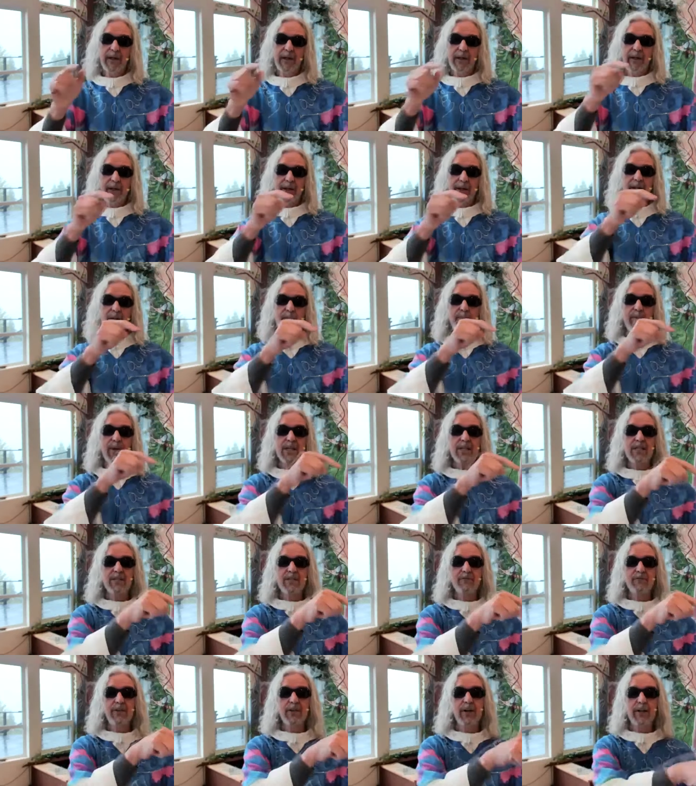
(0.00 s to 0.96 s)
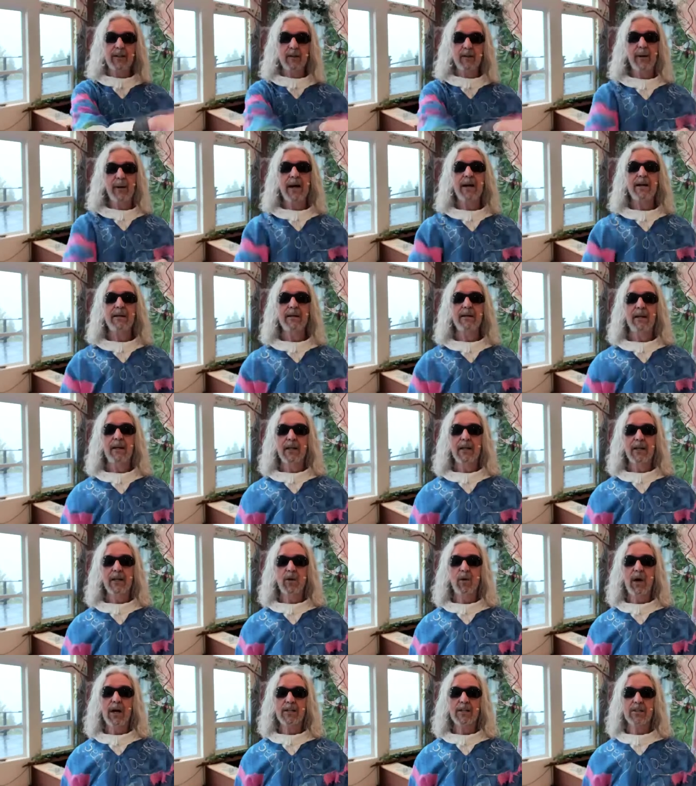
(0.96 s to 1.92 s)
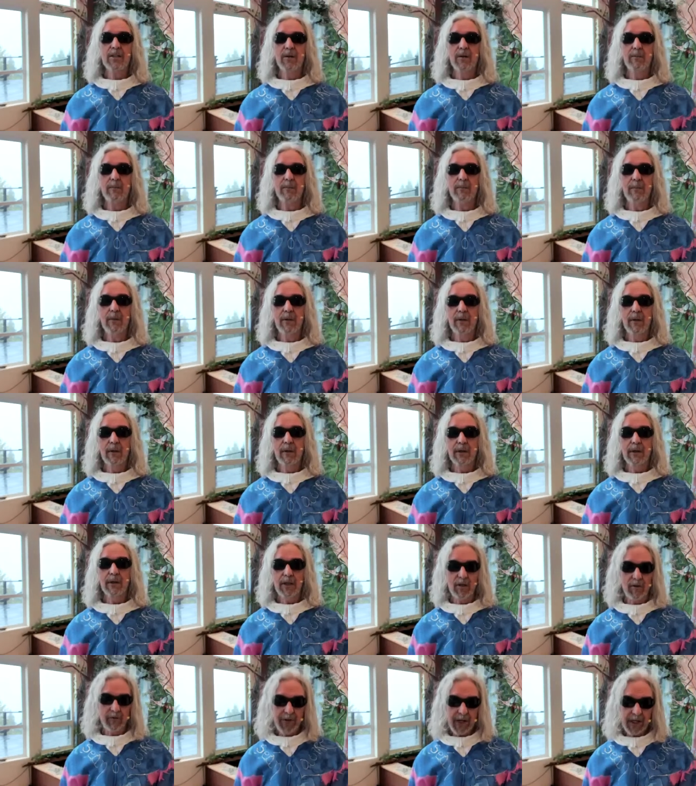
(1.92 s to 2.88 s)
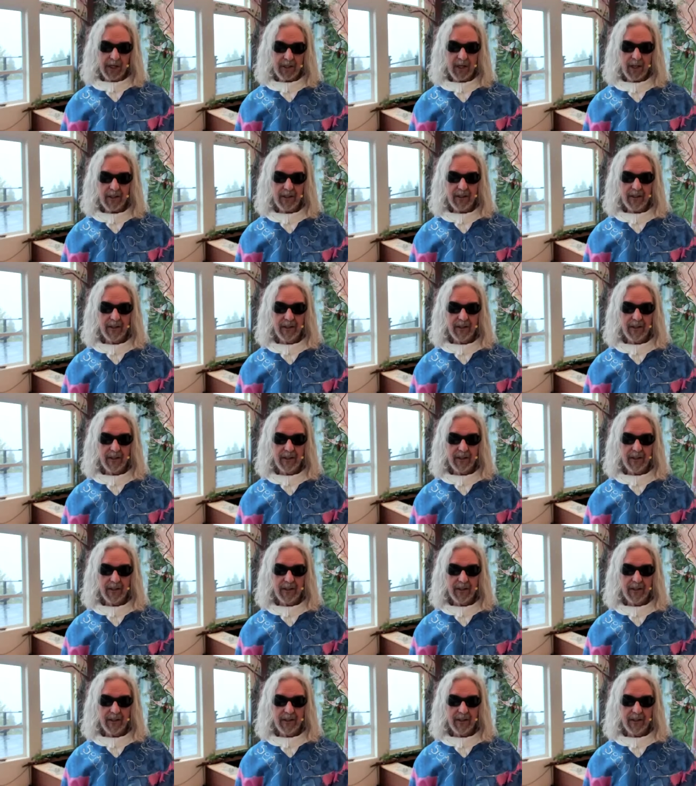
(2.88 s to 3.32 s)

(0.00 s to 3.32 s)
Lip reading: in the presence of another man, you ask him, "Can you fix it?"